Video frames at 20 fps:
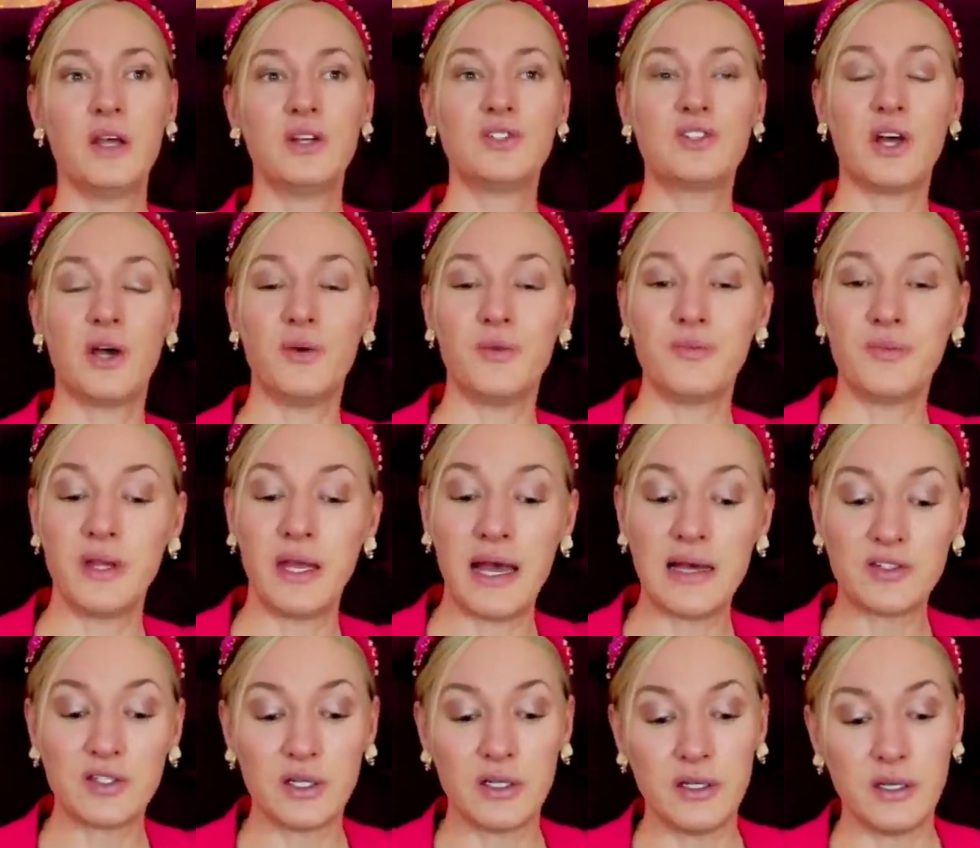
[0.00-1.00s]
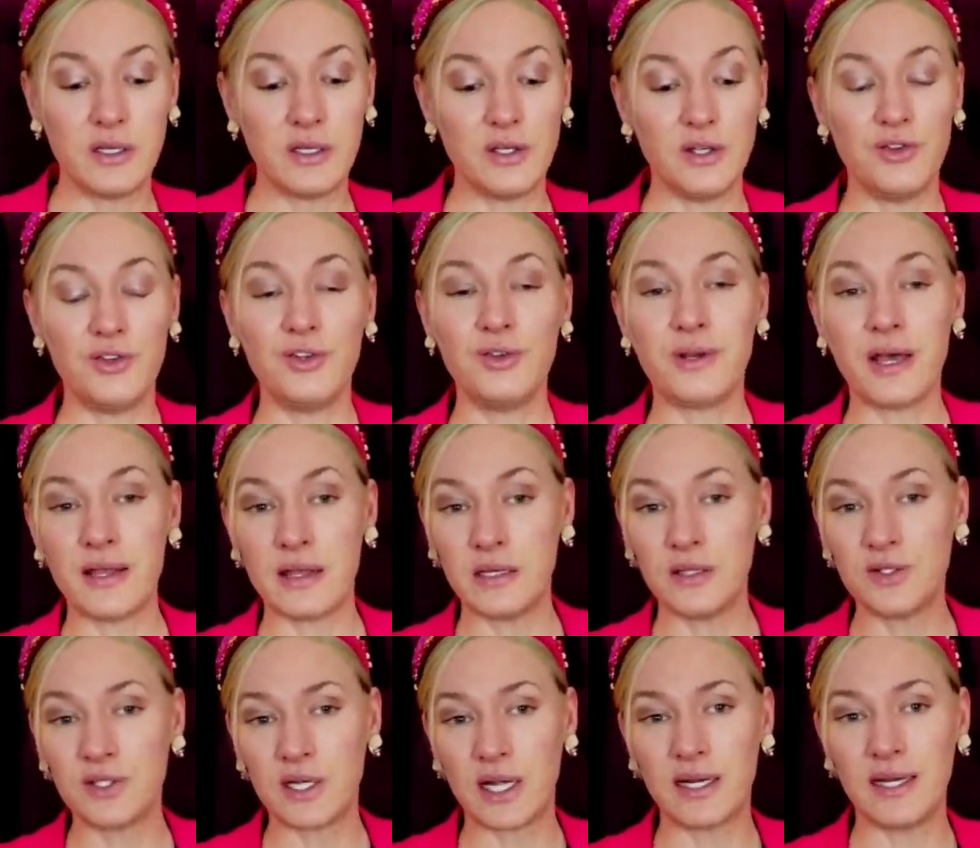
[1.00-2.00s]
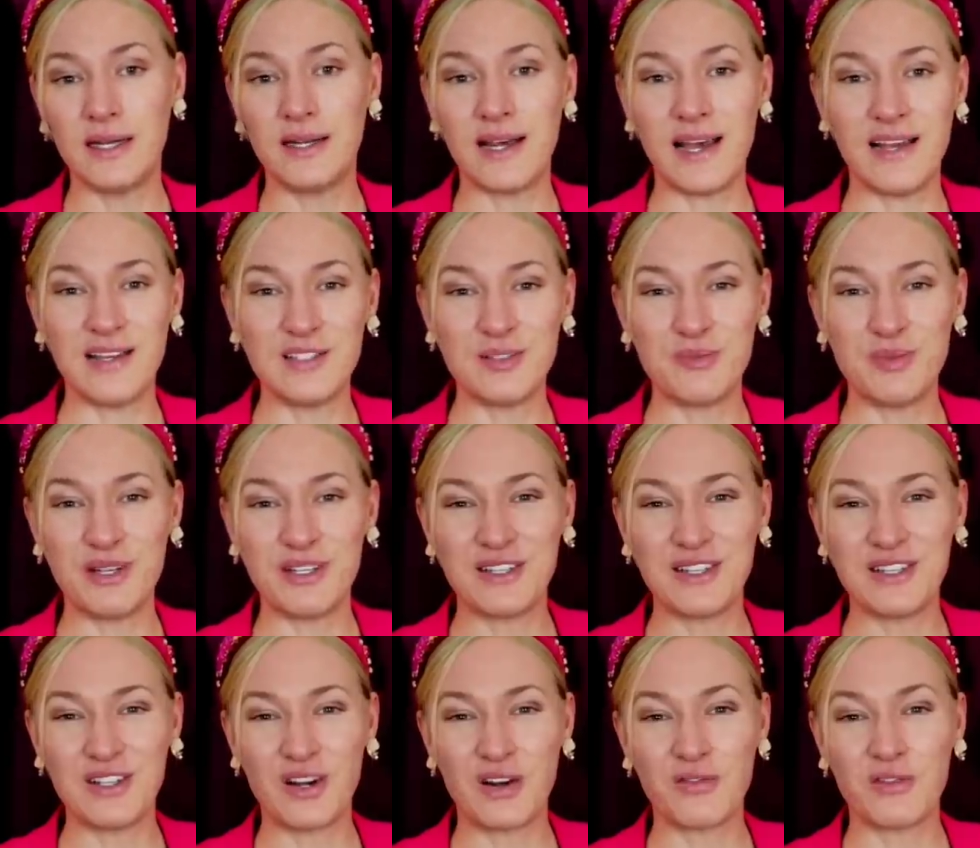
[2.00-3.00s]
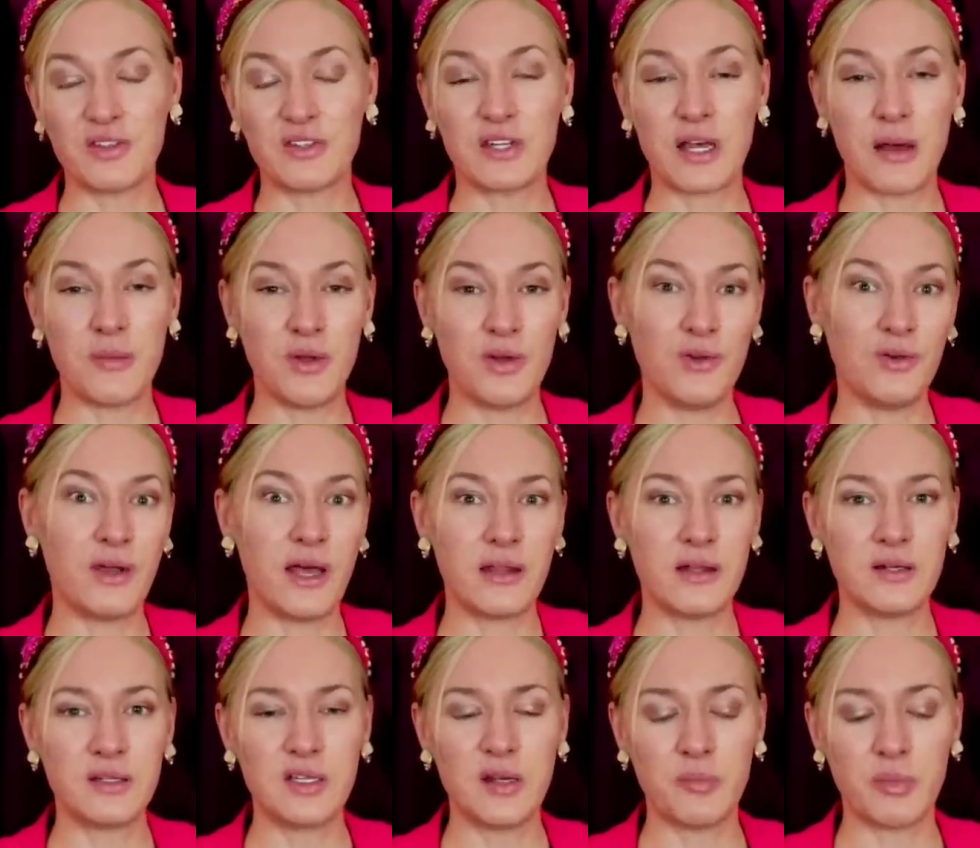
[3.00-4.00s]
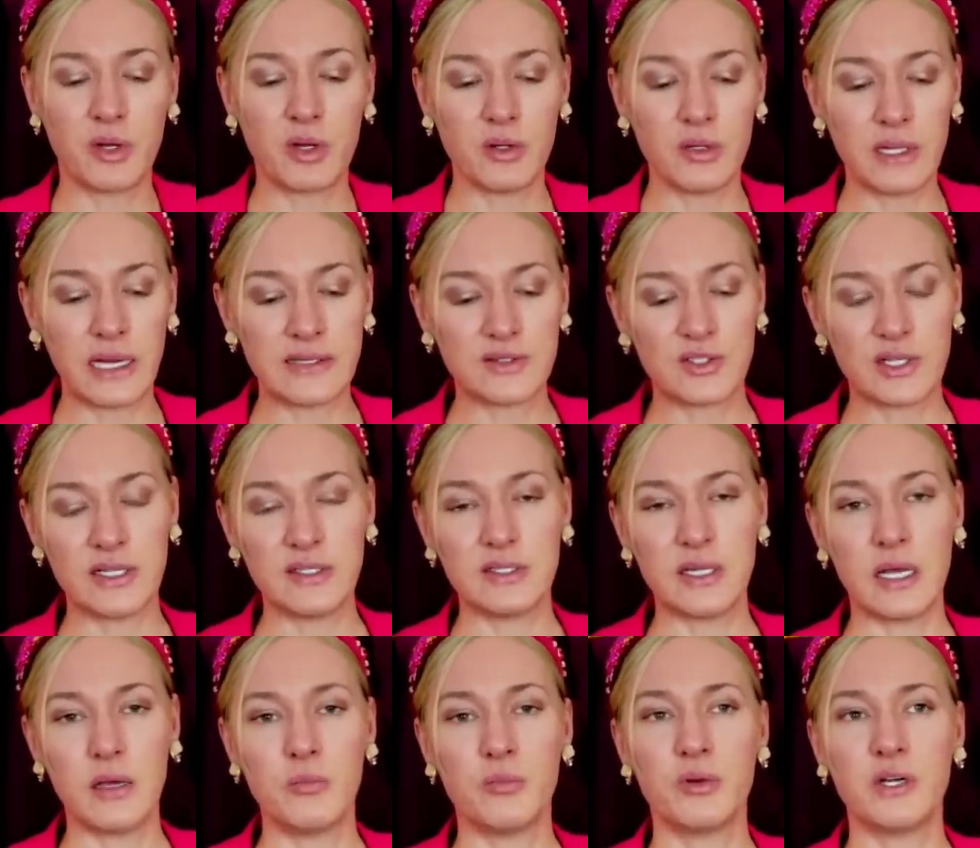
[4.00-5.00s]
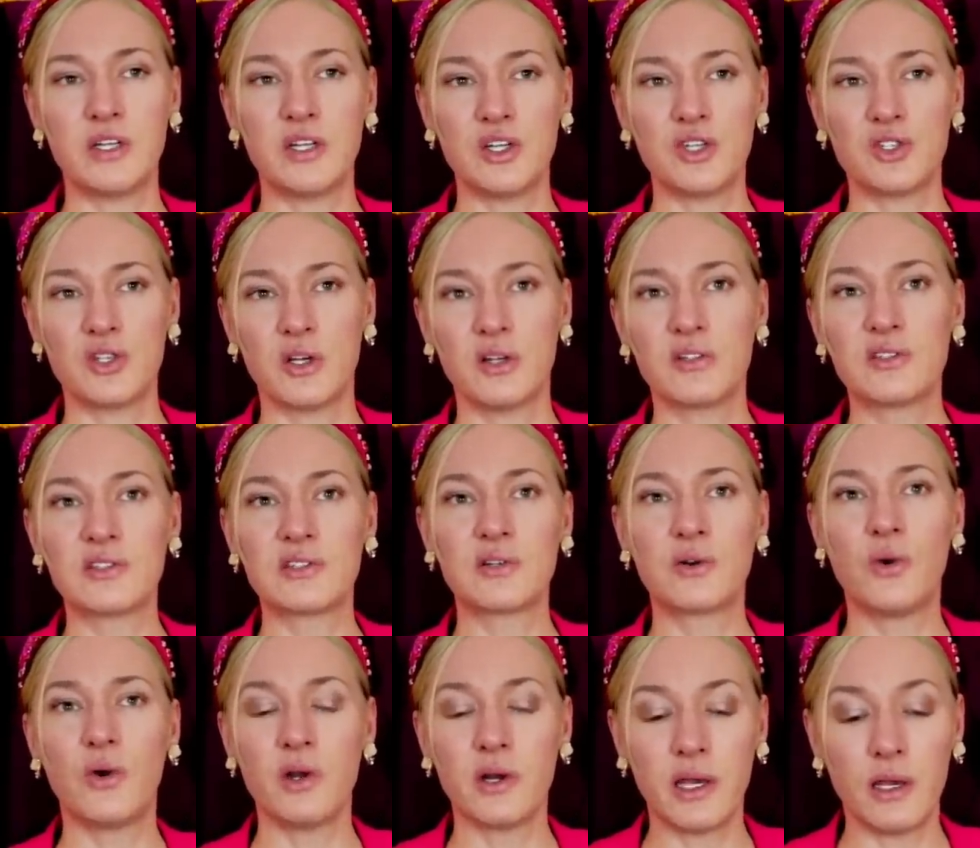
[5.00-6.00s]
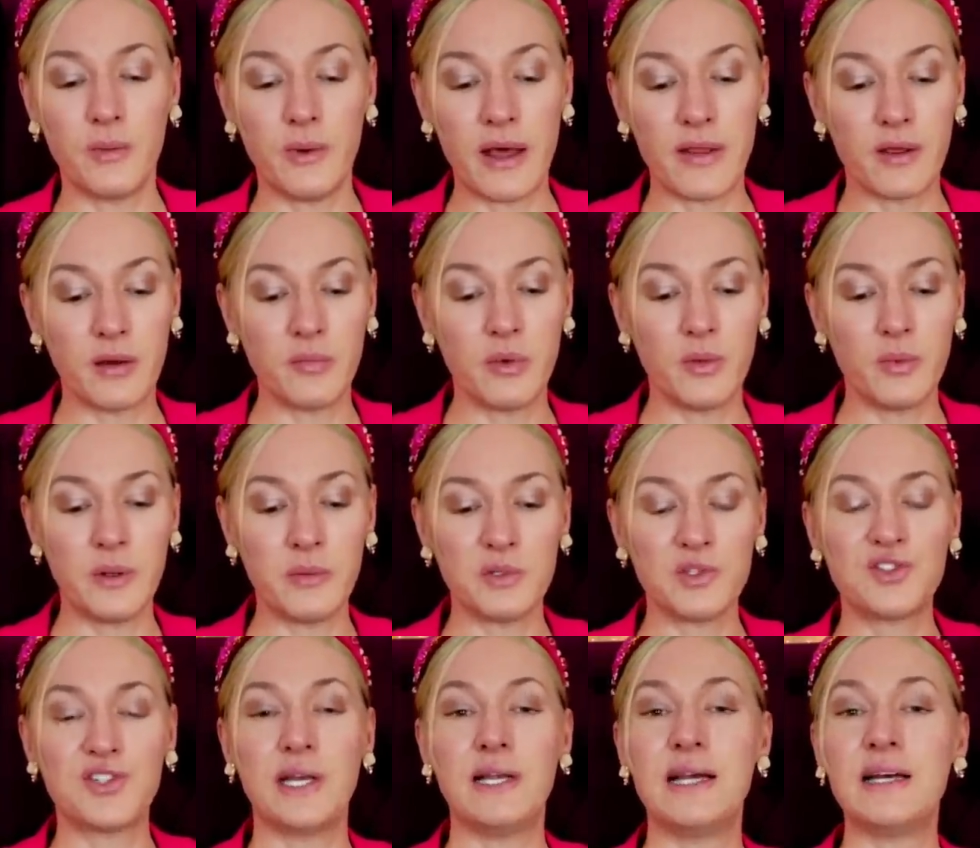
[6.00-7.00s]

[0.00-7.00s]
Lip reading: So yes, you do get those sunny days, but a lot of the time you do get the typical, as they say, British squally weather, but we will see.